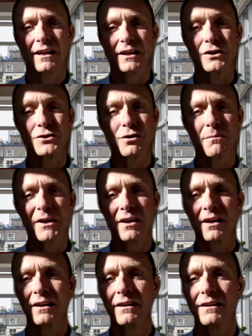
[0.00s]

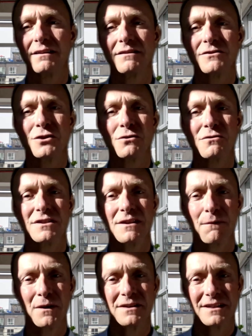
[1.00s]
Contributing to
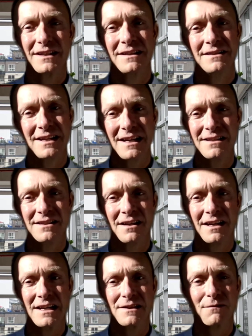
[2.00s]
different
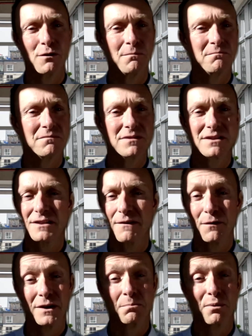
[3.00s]
intensities from
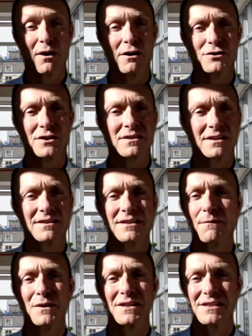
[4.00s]
different approaches in
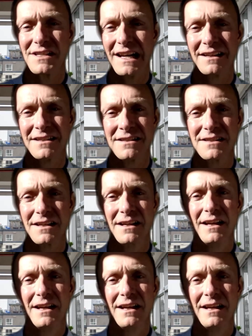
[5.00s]
different sectors,